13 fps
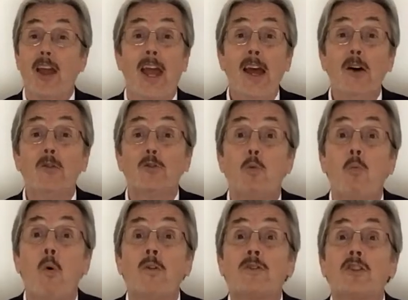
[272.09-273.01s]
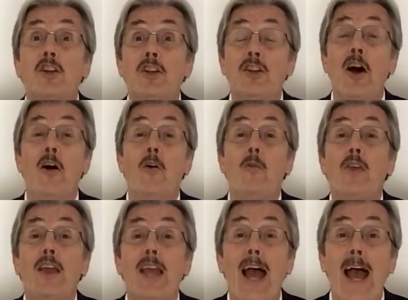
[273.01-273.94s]
else wants to know
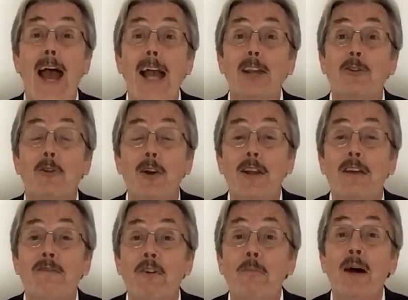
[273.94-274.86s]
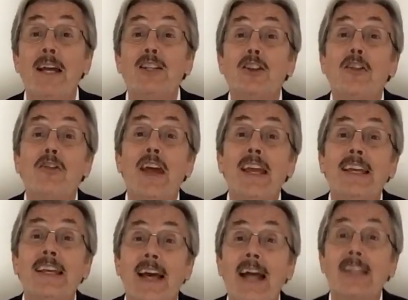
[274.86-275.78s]
the accurate information, they
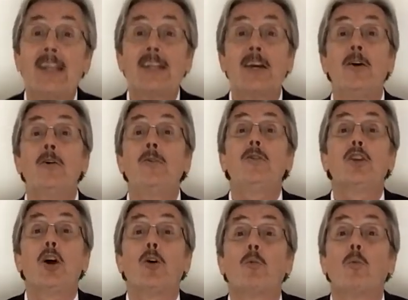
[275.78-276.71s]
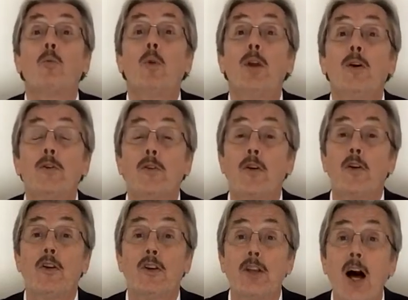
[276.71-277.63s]
got to go to
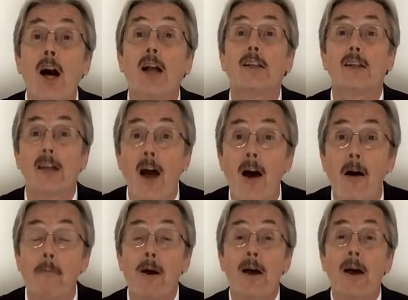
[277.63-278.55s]
Realtor.com.